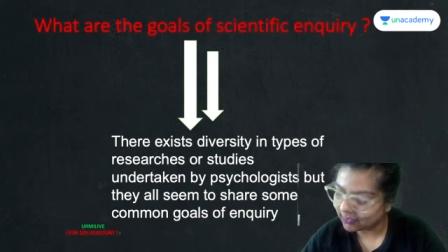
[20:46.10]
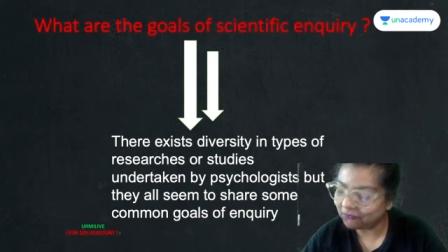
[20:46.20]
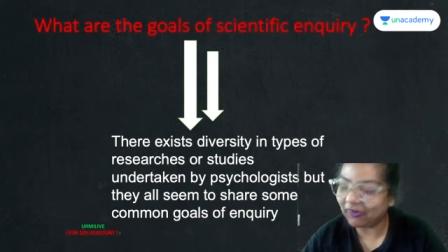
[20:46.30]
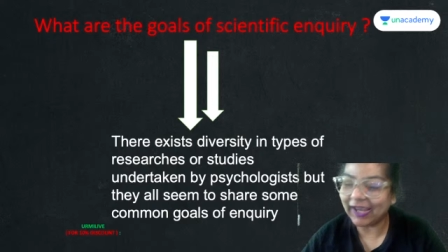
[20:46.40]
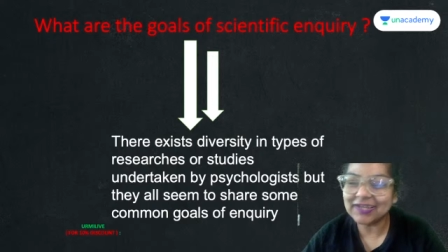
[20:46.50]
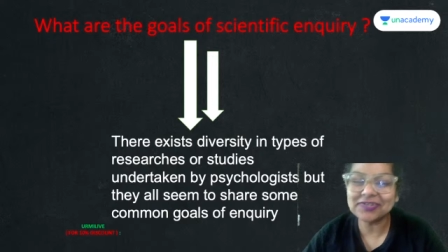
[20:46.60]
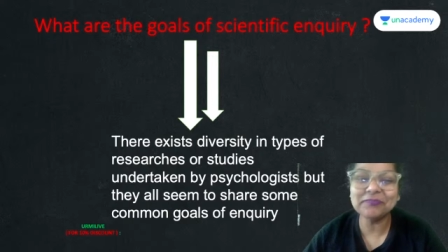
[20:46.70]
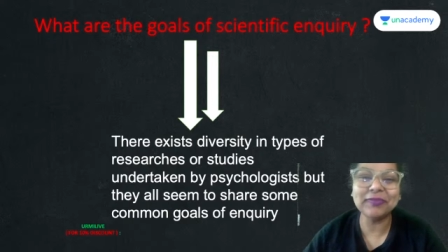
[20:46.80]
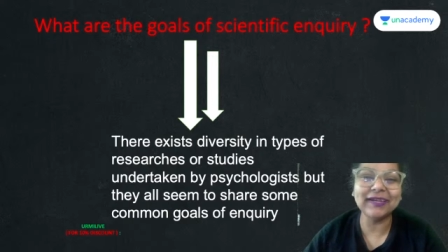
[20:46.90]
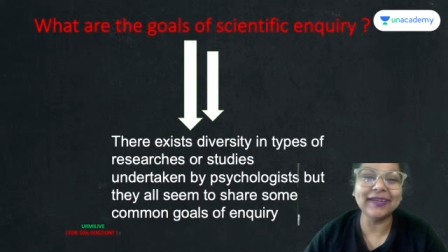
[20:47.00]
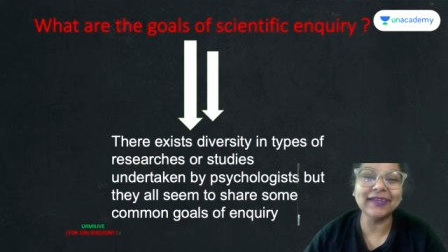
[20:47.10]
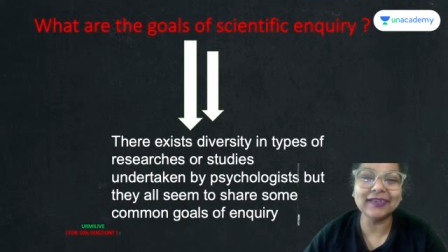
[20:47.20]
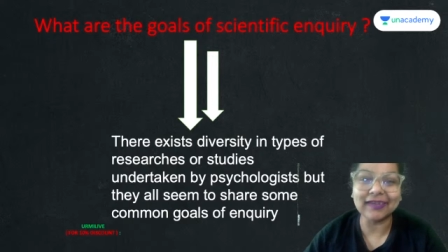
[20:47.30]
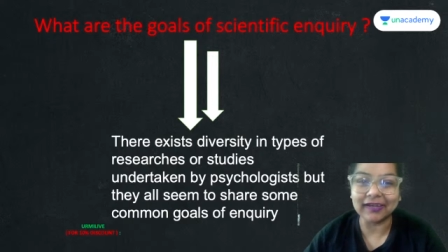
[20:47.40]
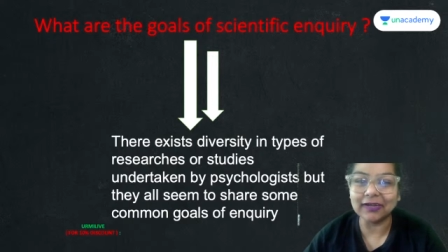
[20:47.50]
Why is she beating
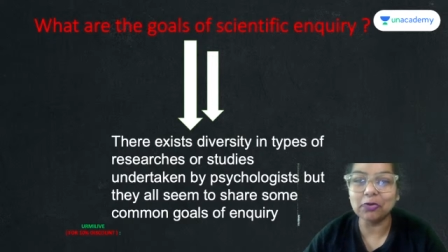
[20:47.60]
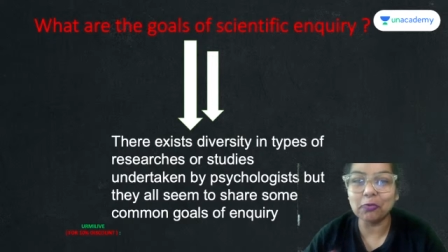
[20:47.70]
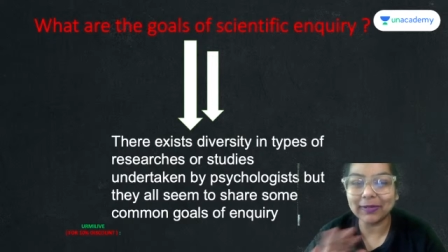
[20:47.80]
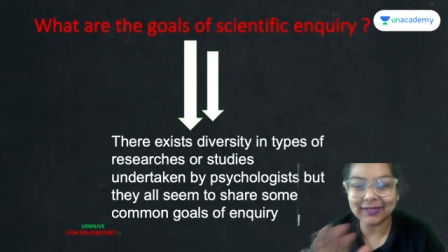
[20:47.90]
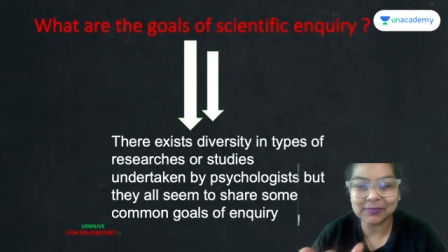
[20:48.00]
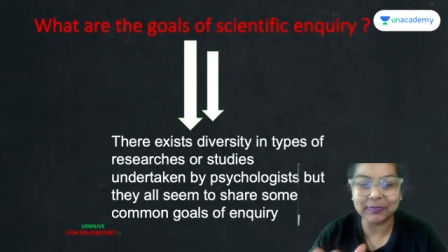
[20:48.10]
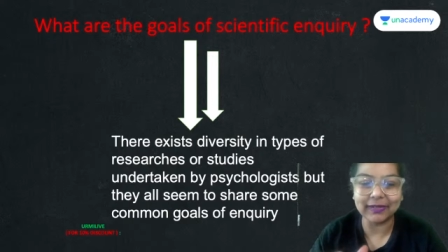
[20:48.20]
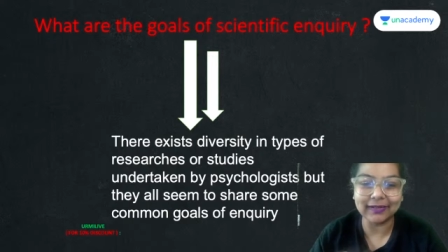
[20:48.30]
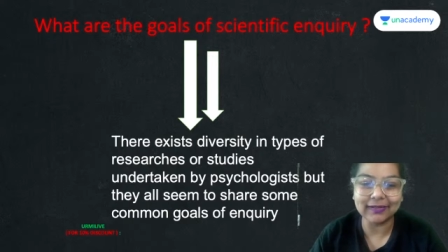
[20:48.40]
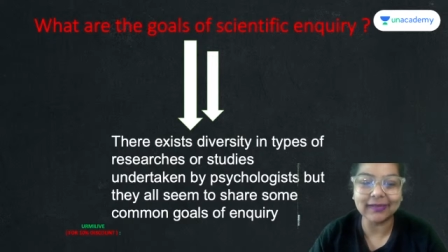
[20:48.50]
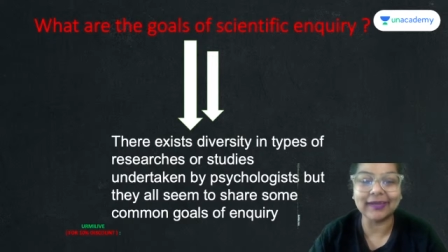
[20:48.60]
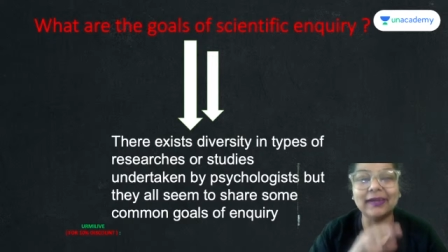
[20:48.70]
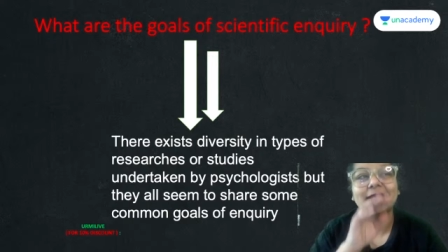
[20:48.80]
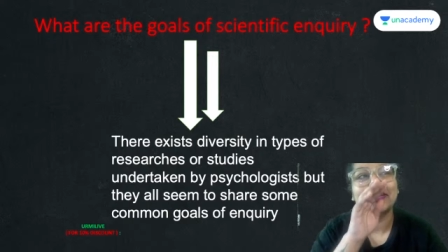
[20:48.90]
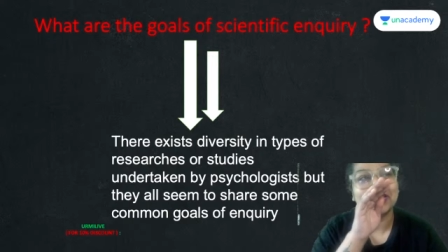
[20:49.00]
the kid? Nobody is beating the kid.